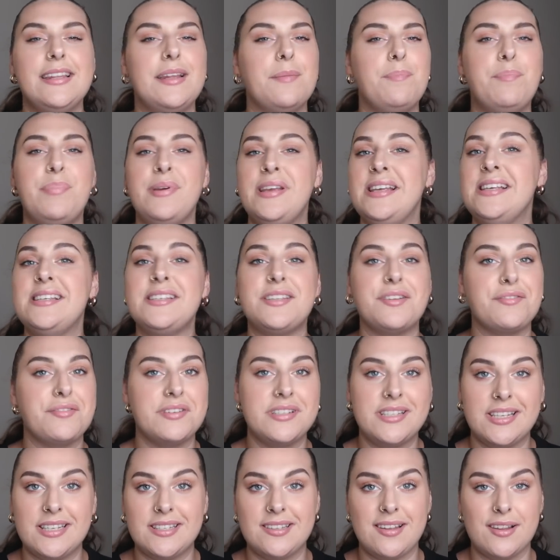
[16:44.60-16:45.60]
the piece de
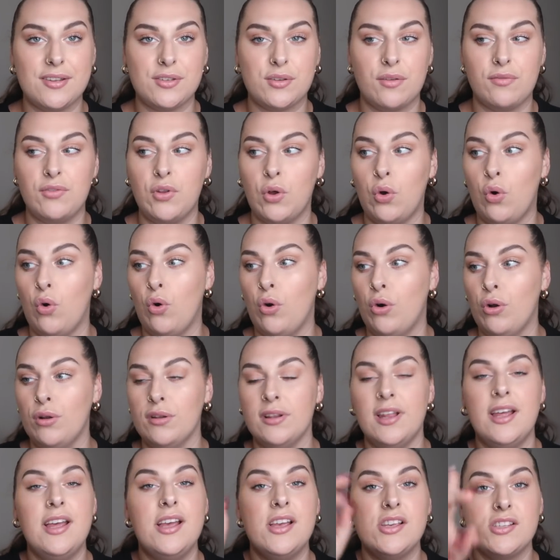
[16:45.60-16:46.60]
resistance of the
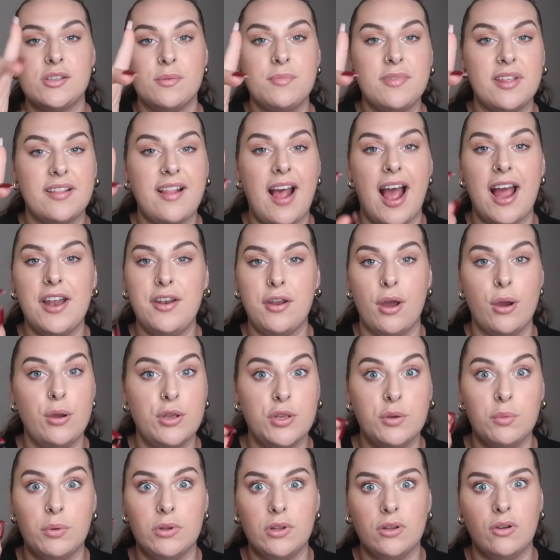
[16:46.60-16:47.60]
haul, something that I know
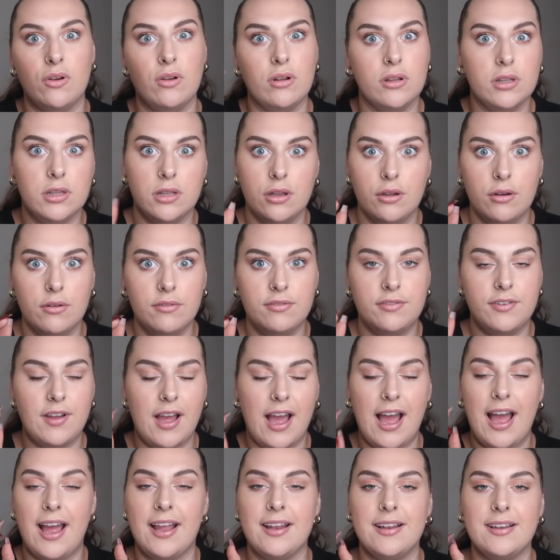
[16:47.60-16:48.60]
you will all love
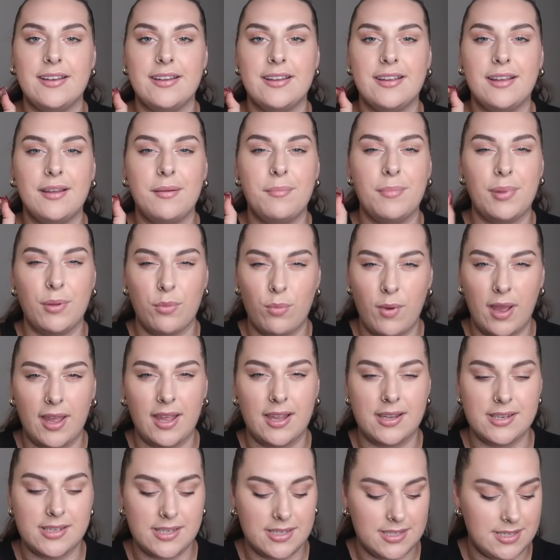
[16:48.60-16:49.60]
and be
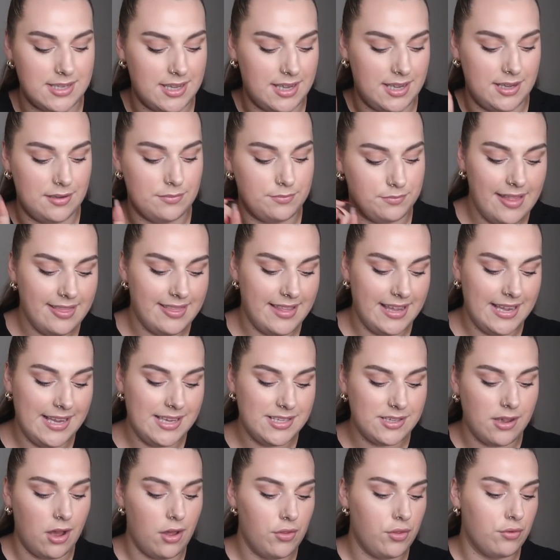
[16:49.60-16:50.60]
waiting to see.
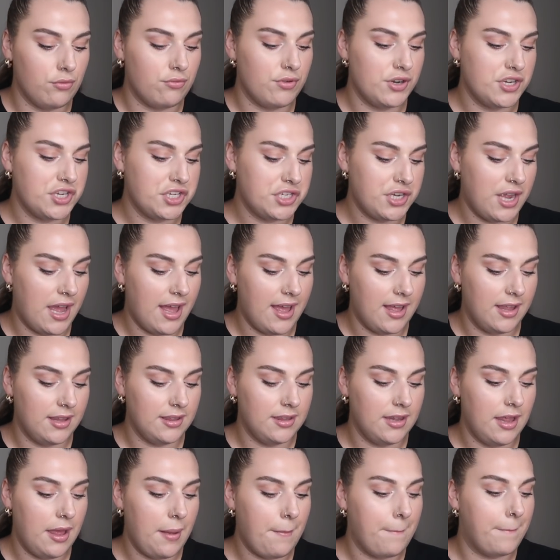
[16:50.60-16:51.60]
These are the
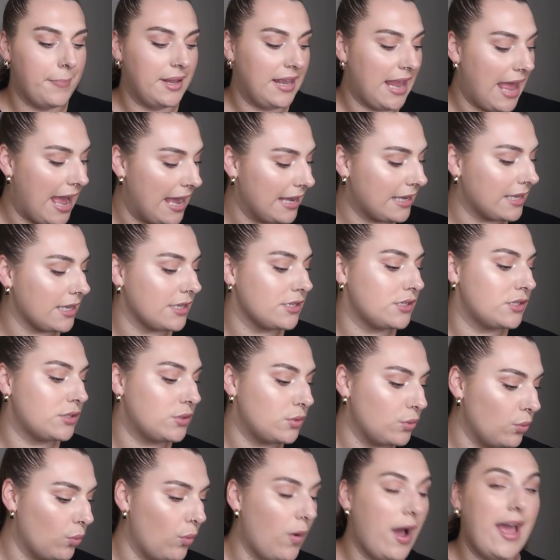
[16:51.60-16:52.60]
Rochelle black
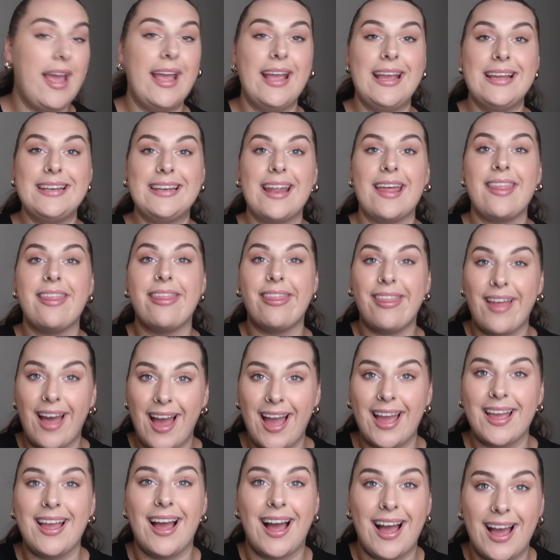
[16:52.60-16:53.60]
suede
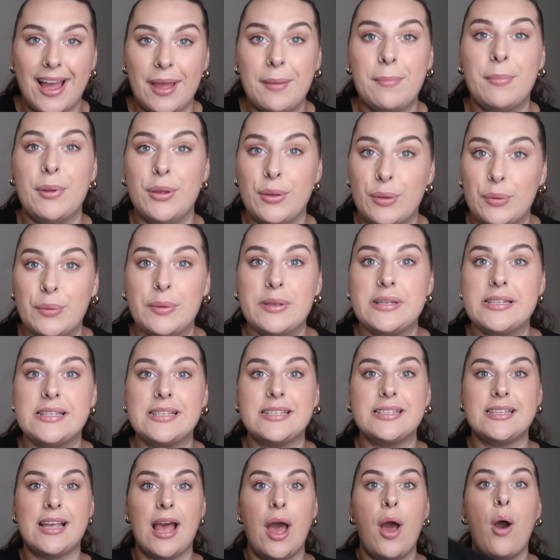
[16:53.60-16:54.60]
thigh-high
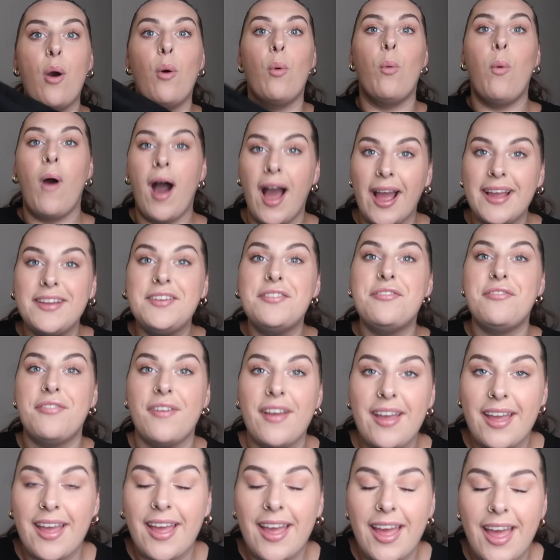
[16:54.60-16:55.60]
boots. Wide
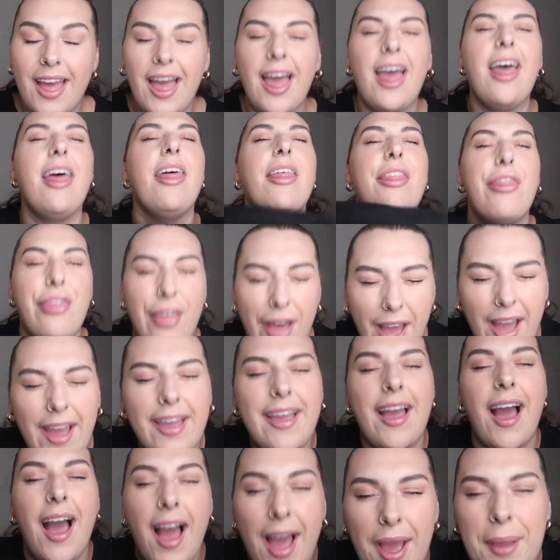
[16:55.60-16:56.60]
fit
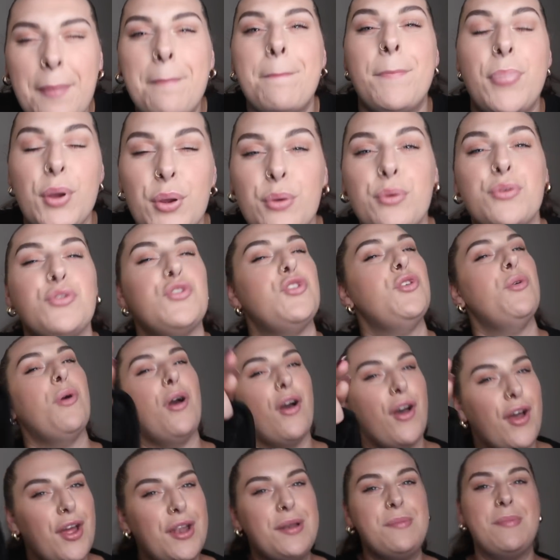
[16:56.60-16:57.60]
thigh-high boots, you
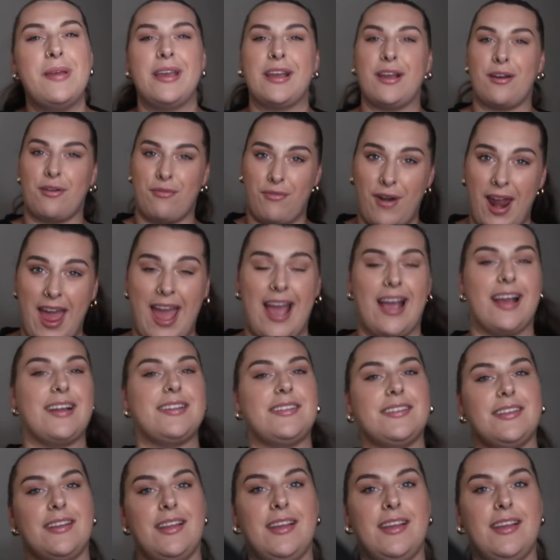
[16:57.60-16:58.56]
heard me correct.